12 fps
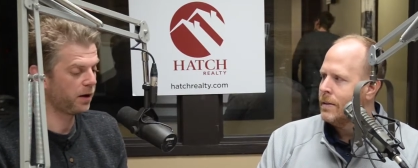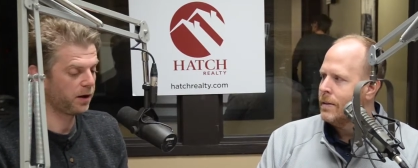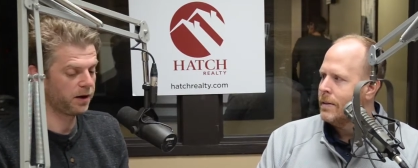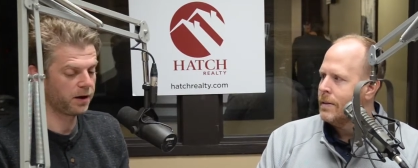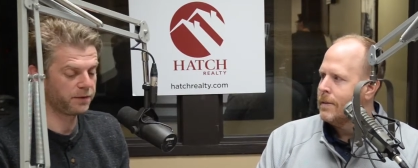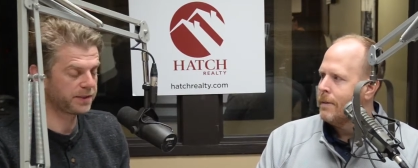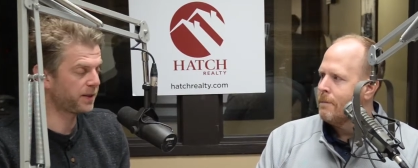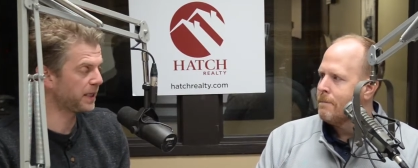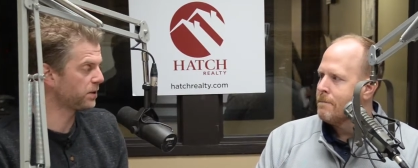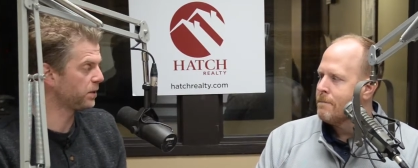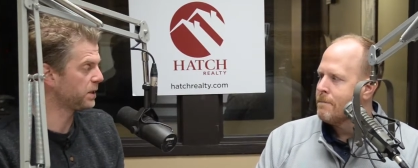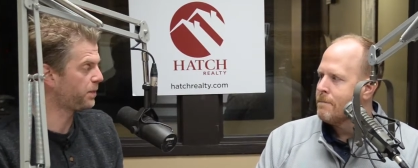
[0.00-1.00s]

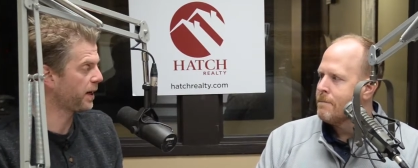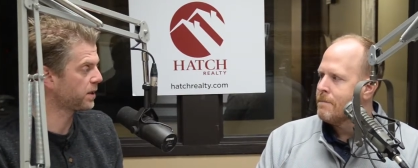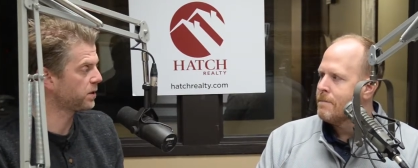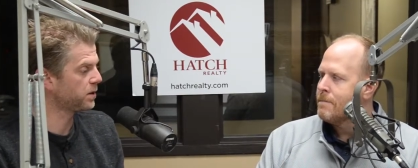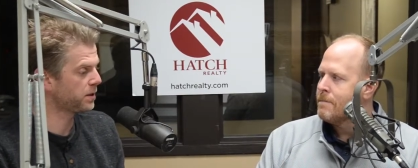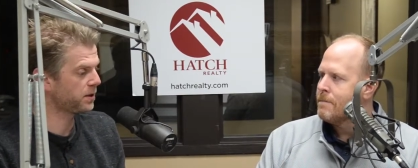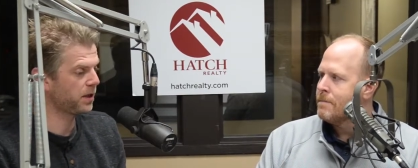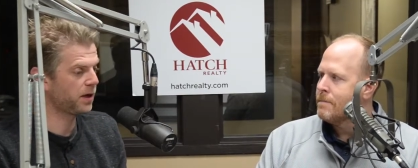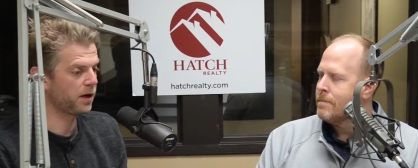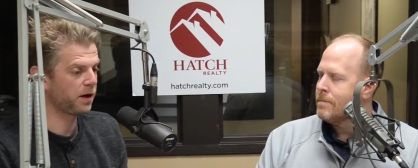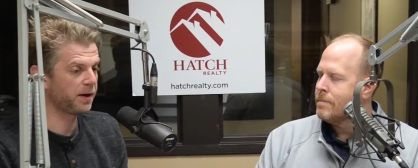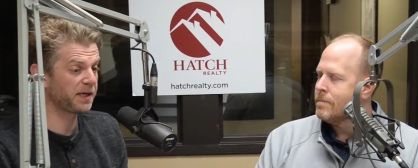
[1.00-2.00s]
Speaker 1: residential inspections.
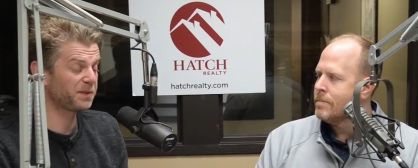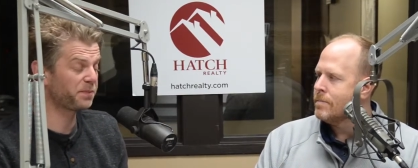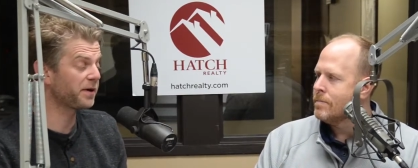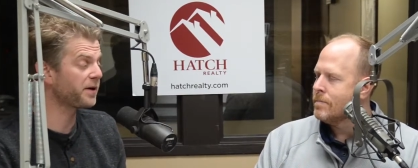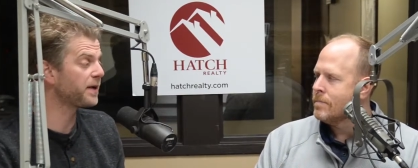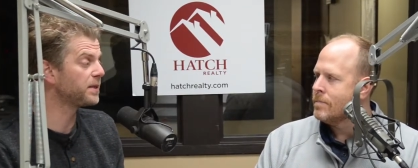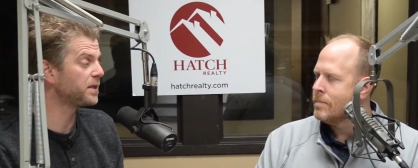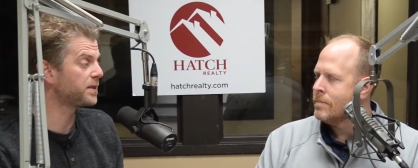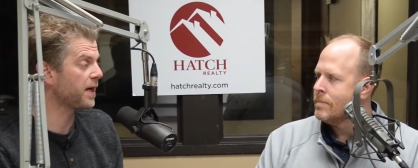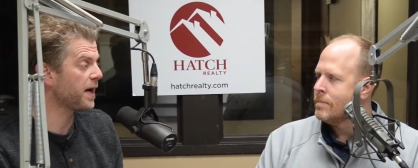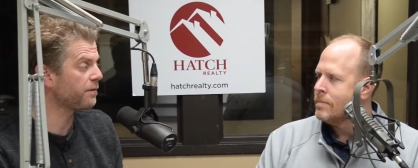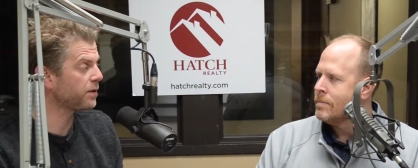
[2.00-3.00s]
Experience
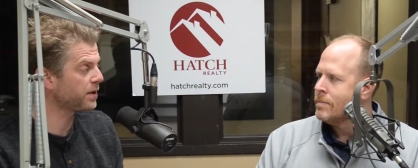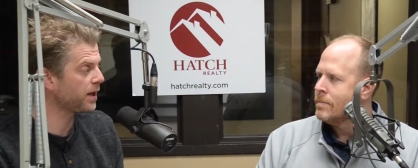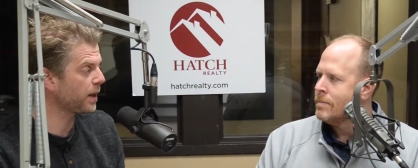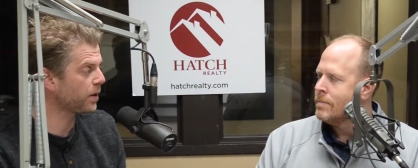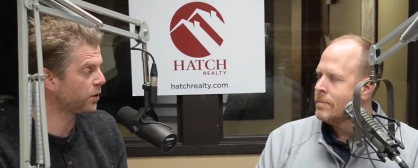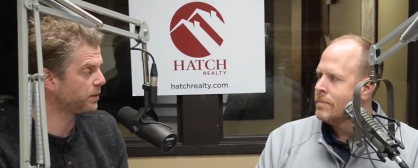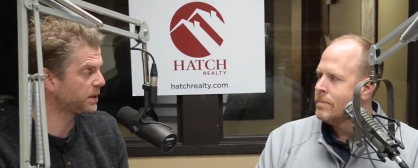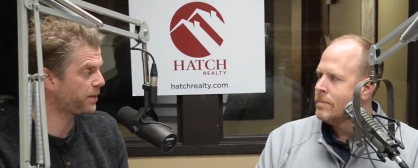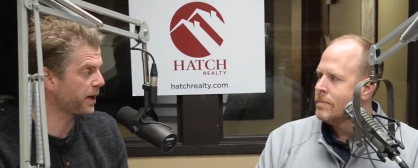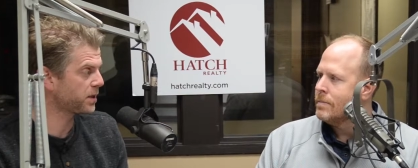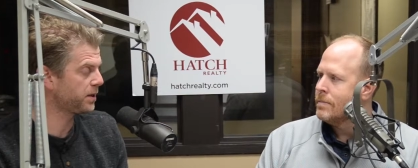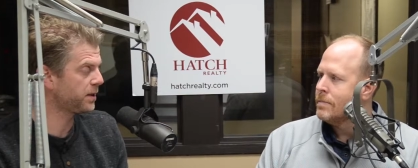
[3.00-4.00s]
is everything in the home
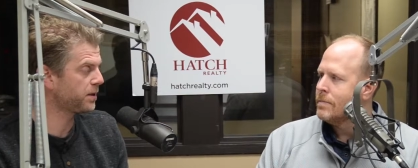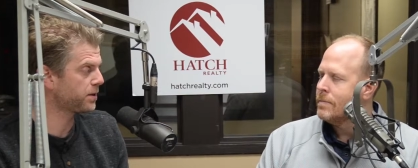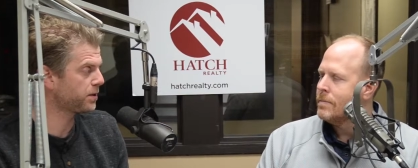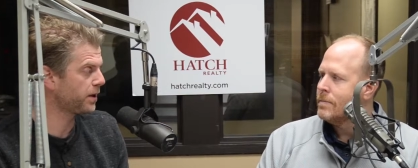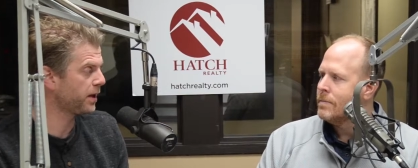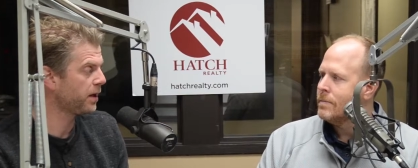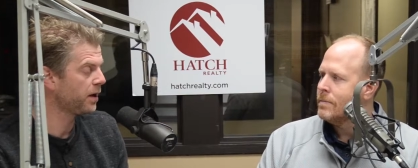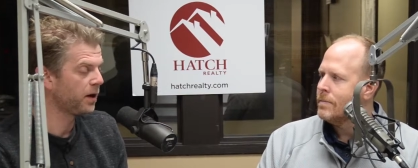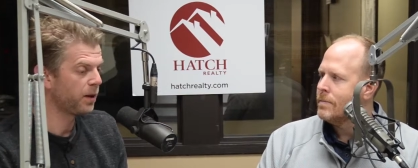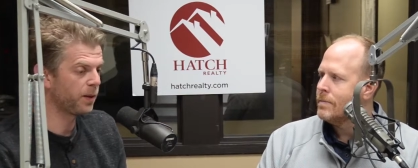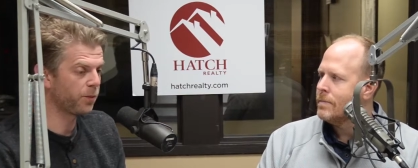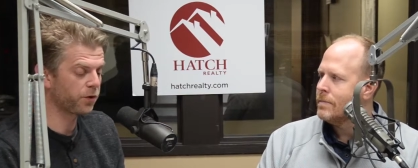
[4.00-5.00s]
inspection industry.
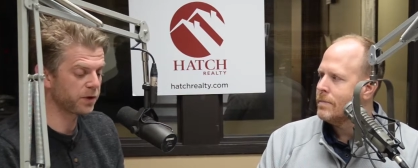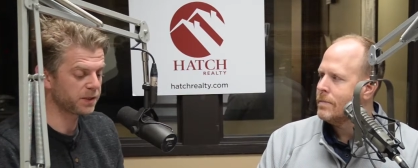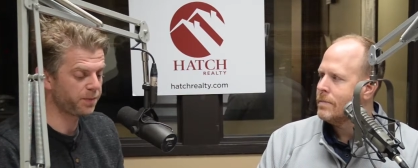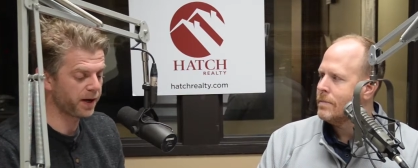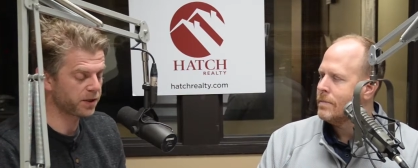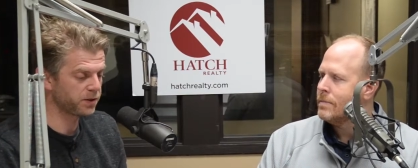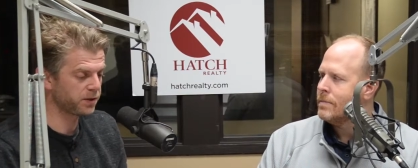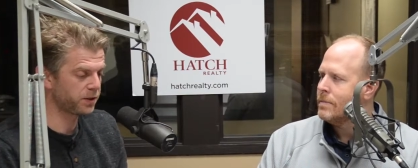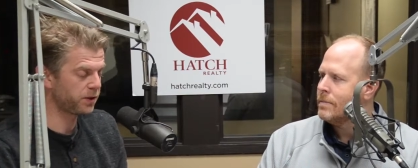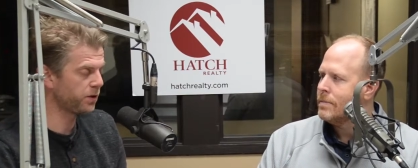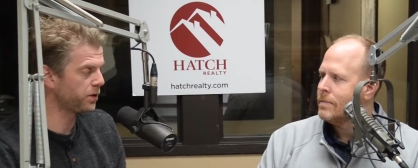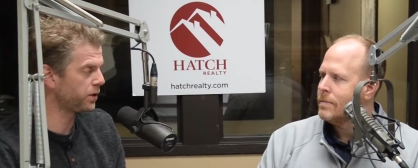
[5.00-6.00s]
The more inspections
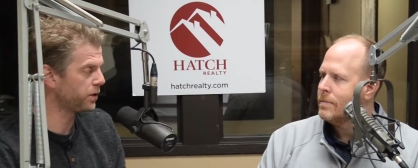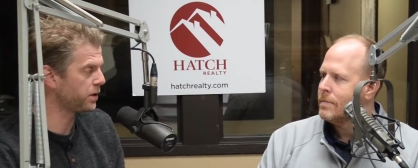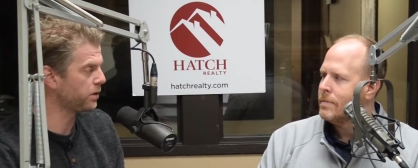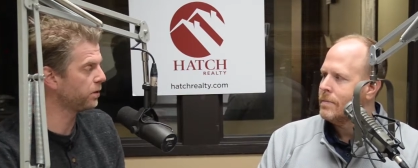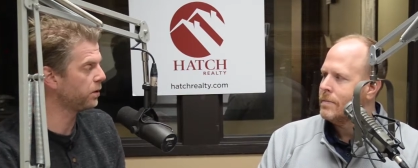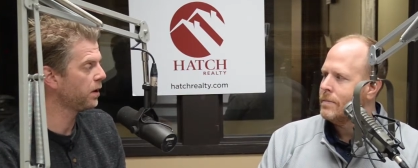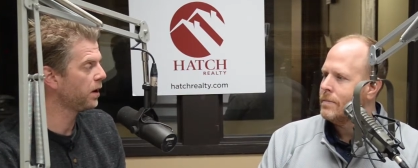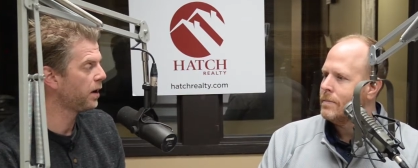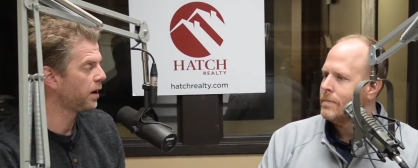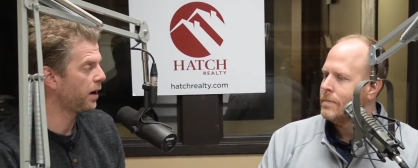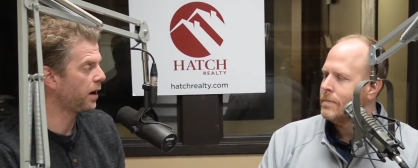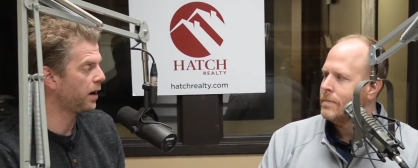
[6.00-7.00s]
you do,
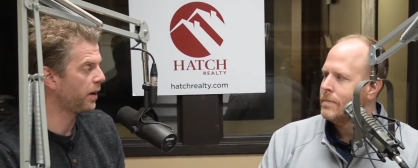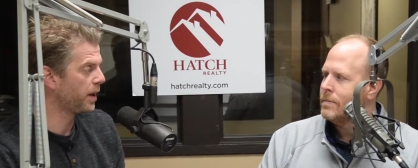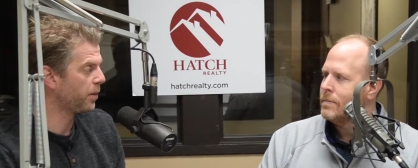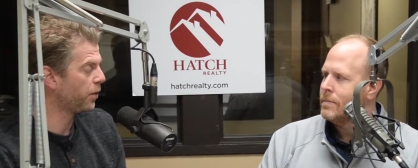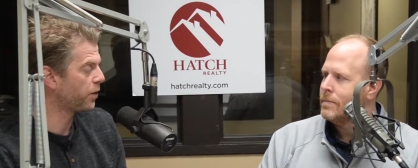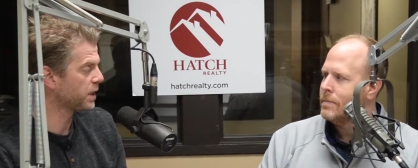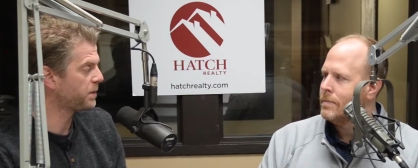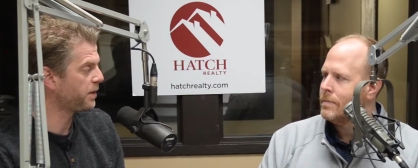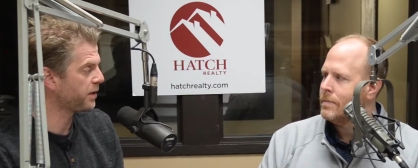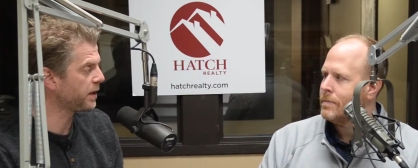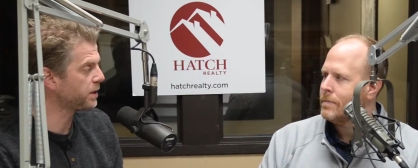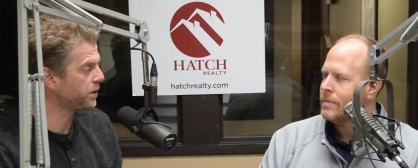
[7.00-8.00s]
the more
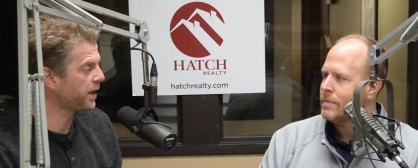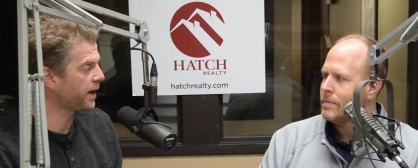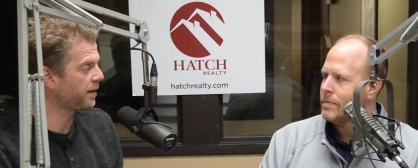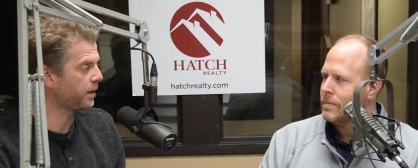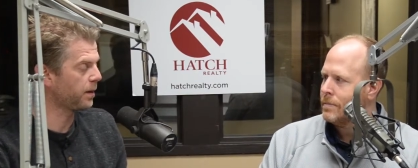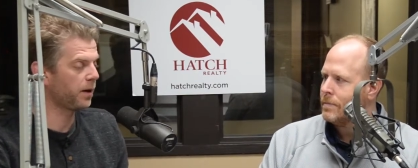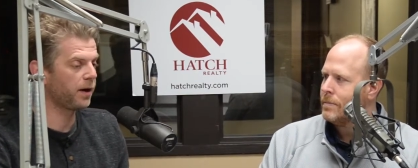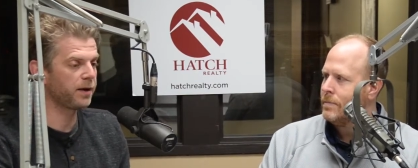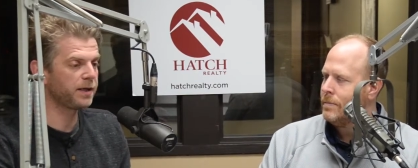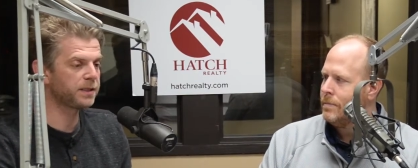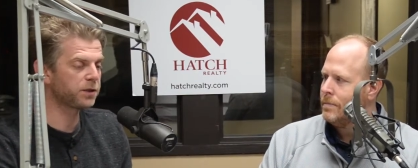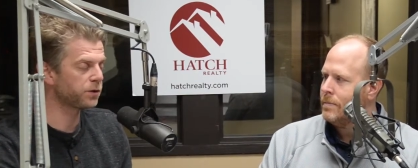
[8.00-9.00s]
experience you get,
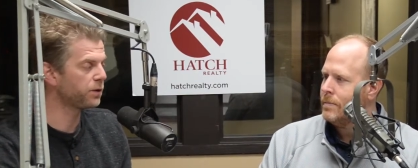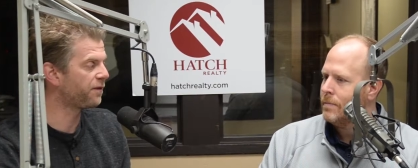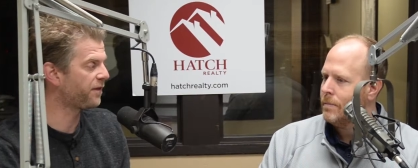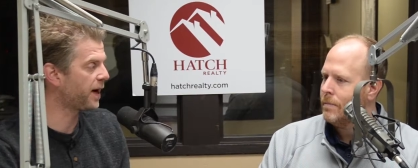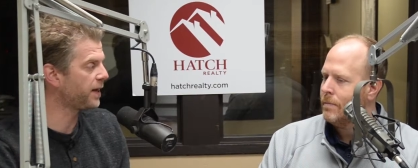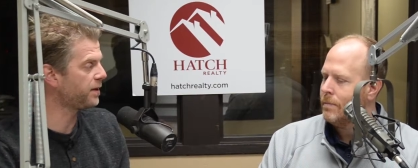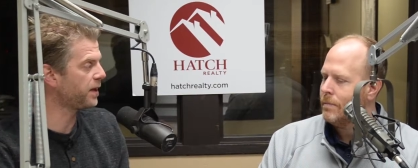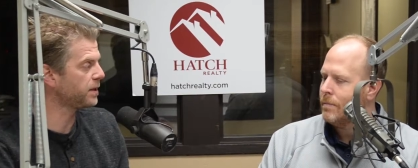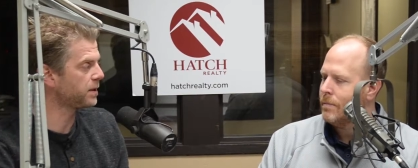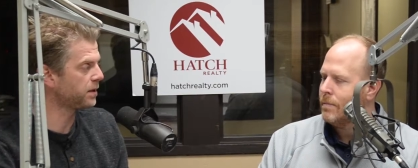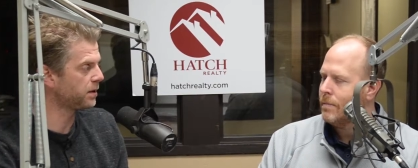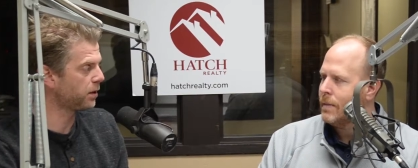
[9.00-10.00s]
the easier you find
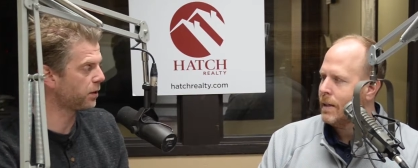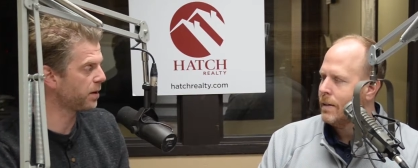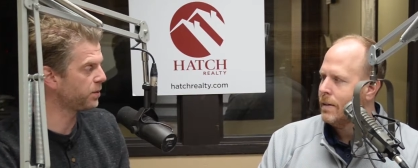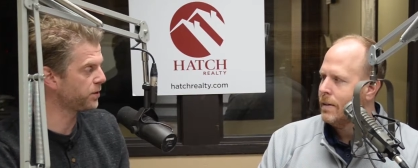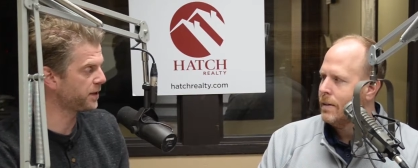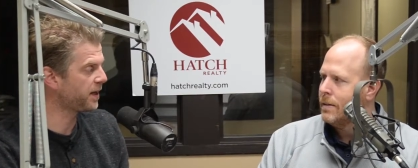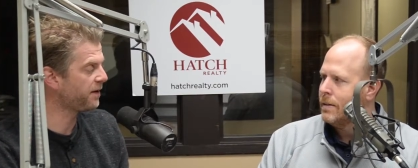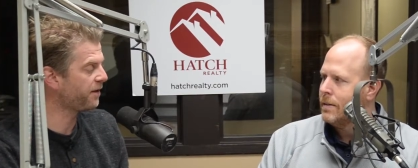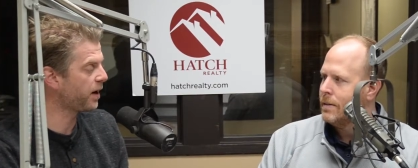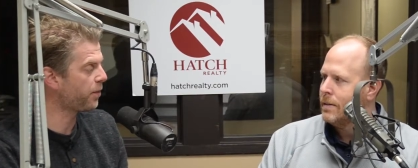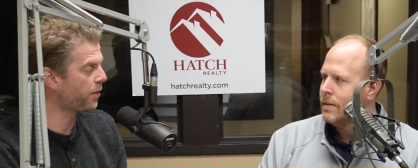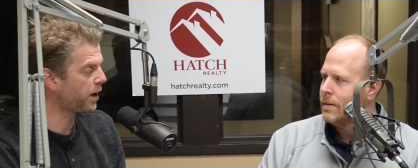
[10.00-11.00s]
things and are able to
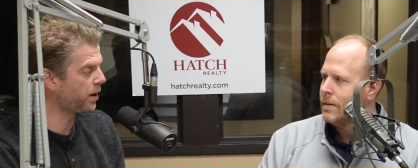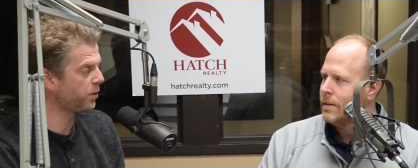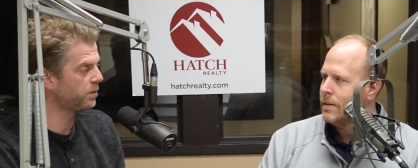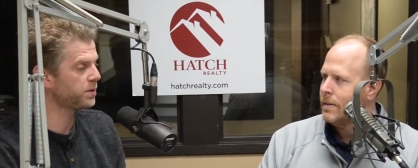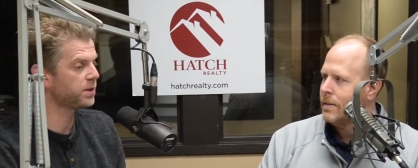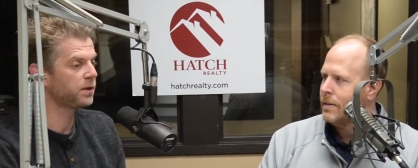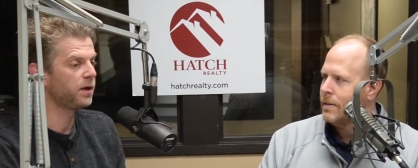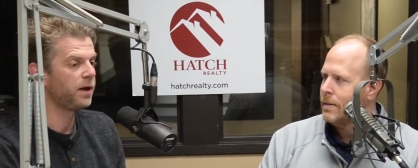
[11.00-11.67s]
identify problems.